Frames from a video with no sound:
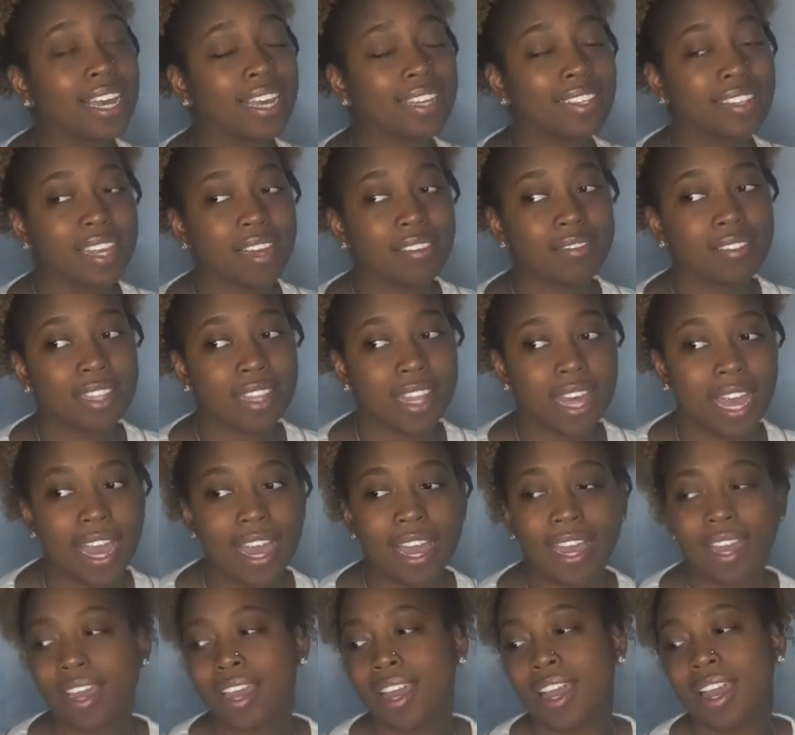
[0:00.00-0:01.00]
I loved
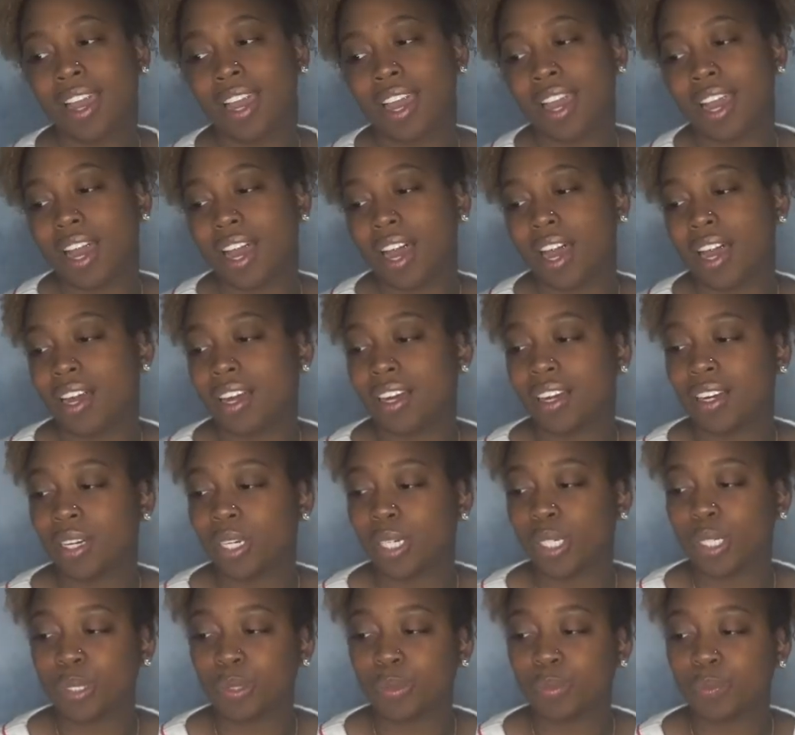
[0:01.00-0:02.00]
that.
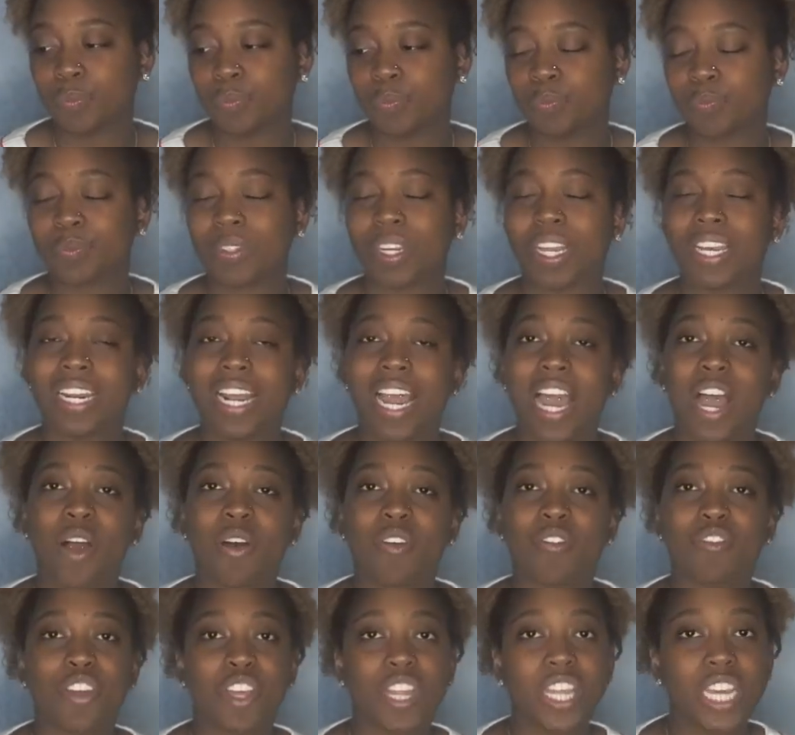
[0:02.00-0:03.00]
Um, and now
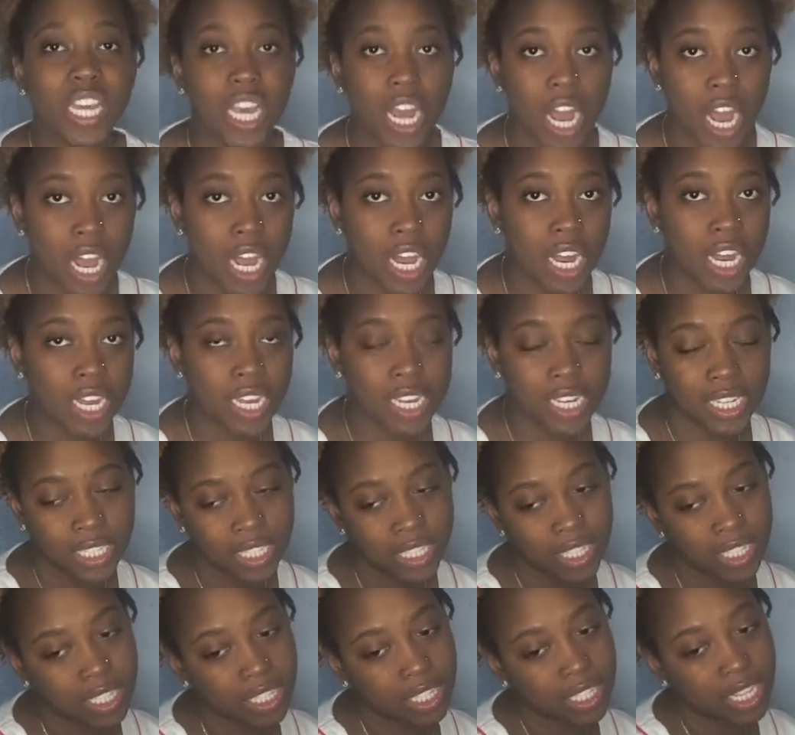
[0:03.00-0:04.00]
for the
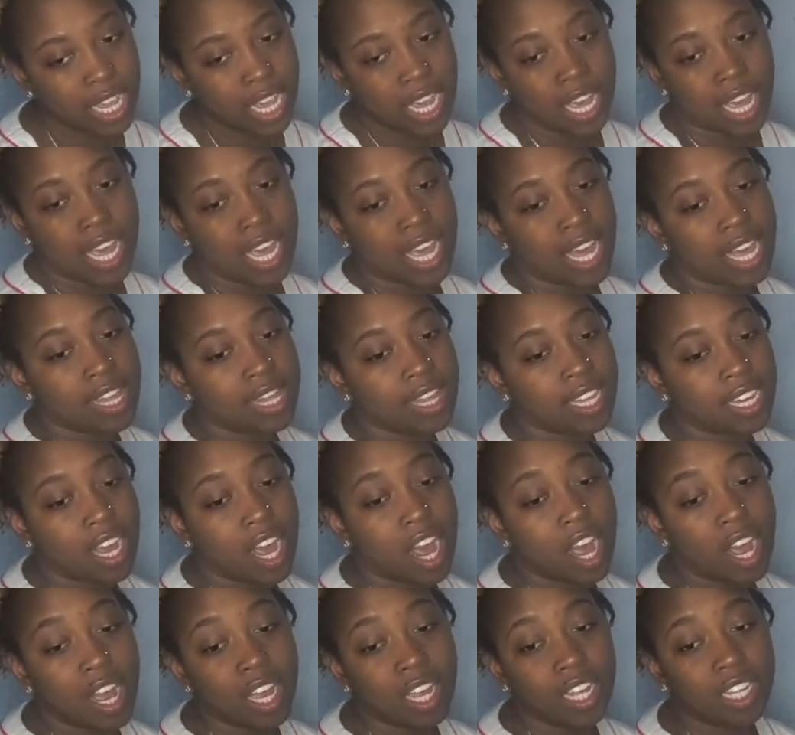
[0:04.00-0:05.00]
cons. The
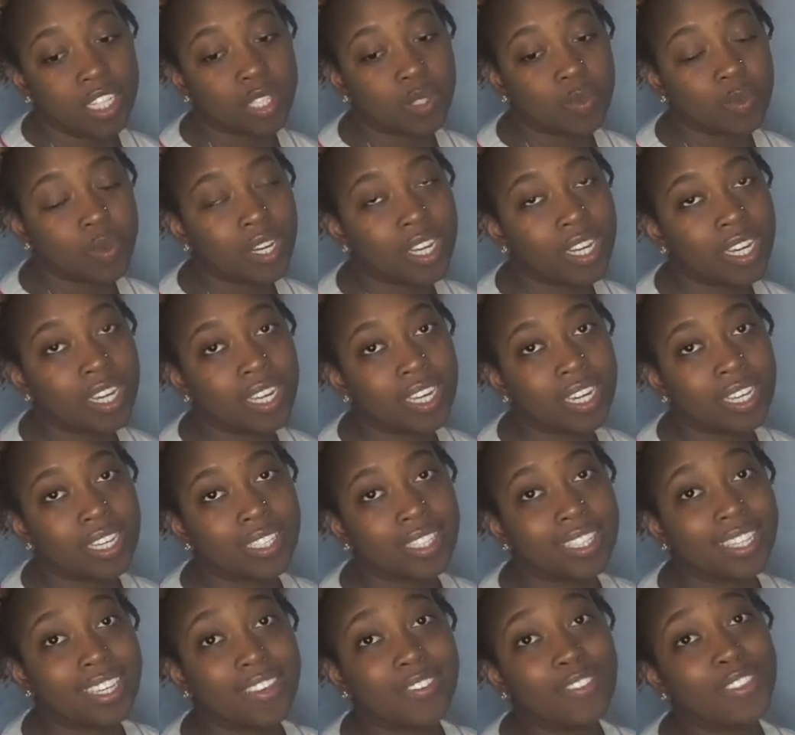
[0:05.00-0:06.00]
cons was,
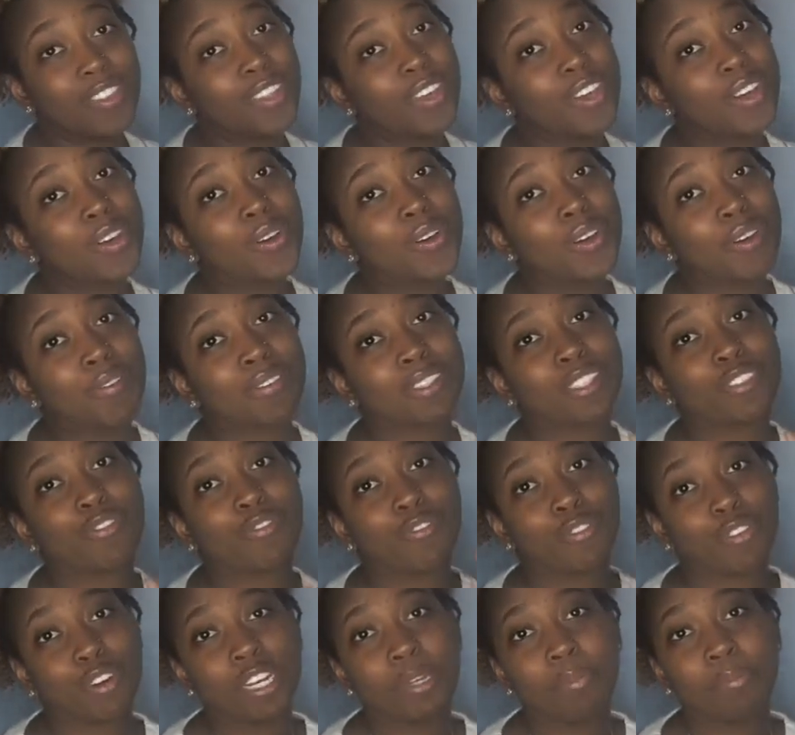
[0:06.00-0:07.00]
even though it was
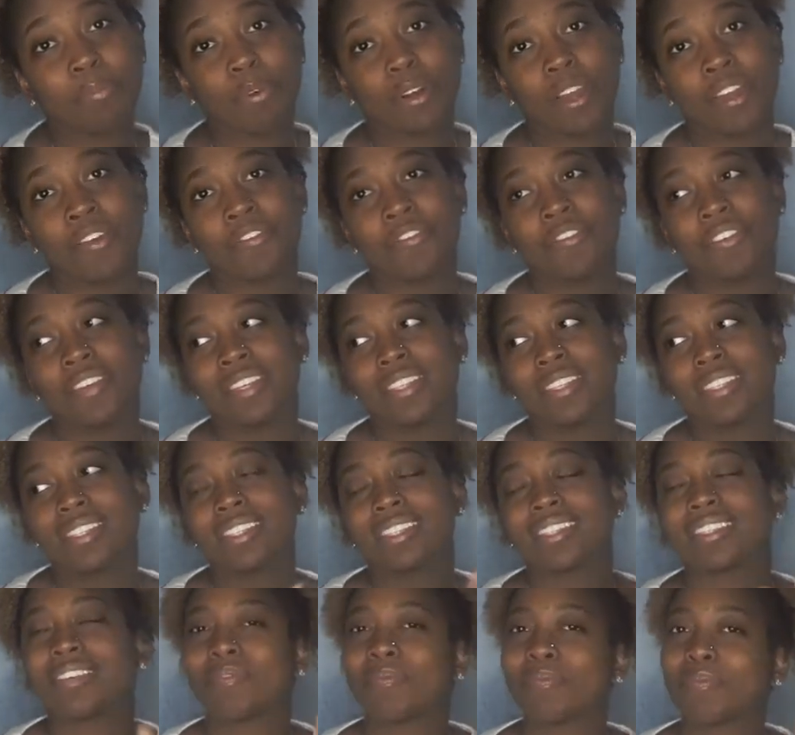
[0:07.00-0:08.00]
free breakfast,
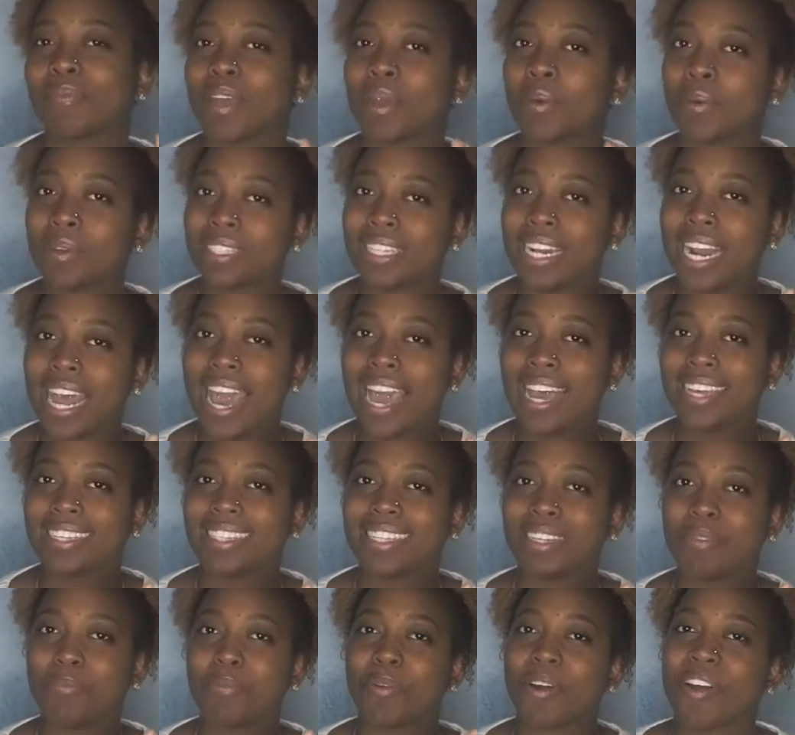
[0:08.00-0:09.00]
it was
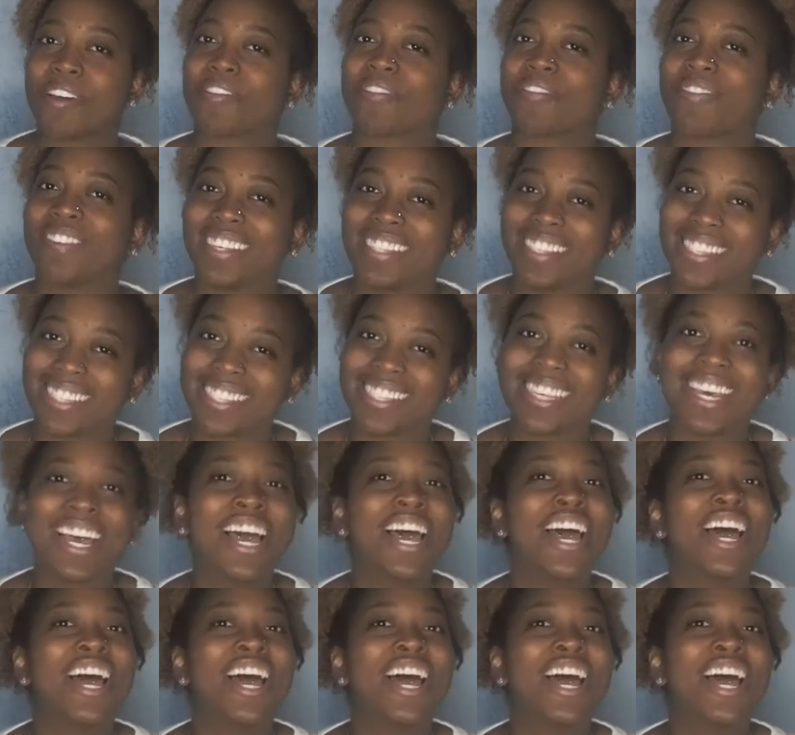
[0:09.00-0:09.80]
nasty breakfast.